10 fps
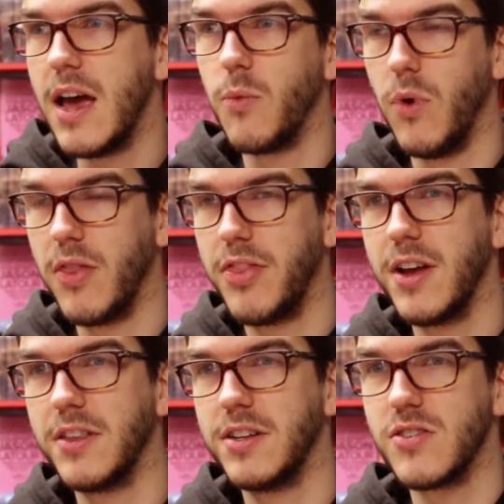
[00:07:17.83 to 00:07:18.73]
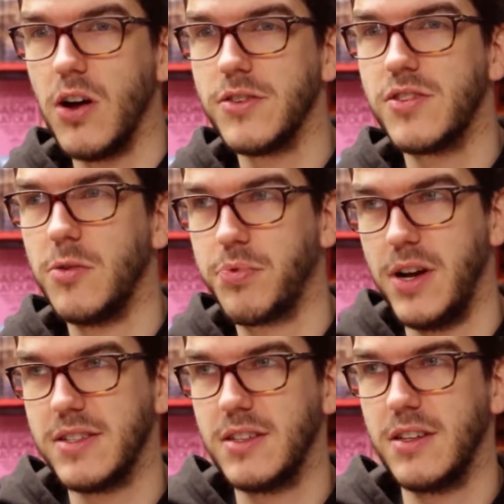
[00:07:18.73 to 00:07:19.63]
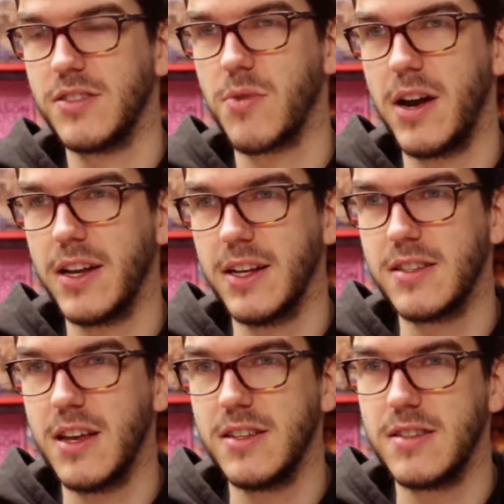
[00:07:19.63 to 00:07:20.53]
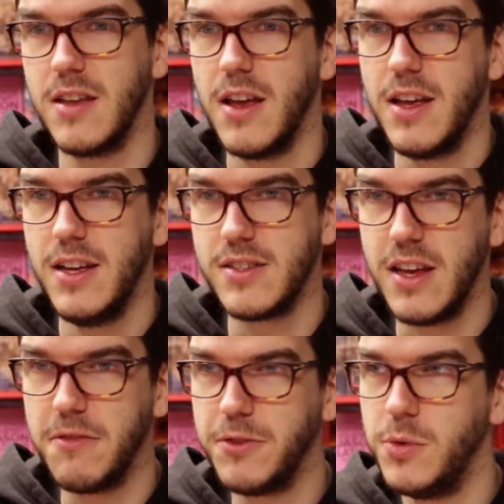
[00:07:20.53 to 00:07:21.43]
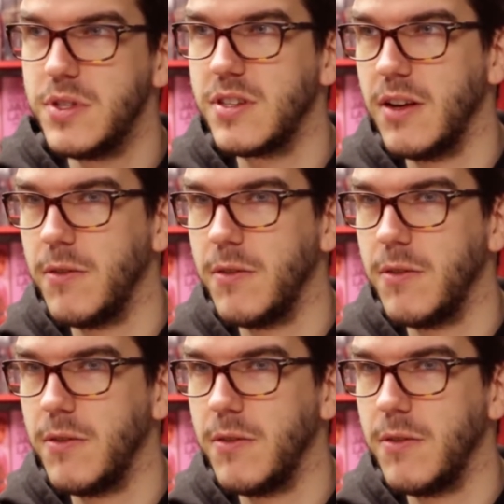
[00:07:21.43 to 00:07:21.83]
And one thing that is also present in his writing is his influence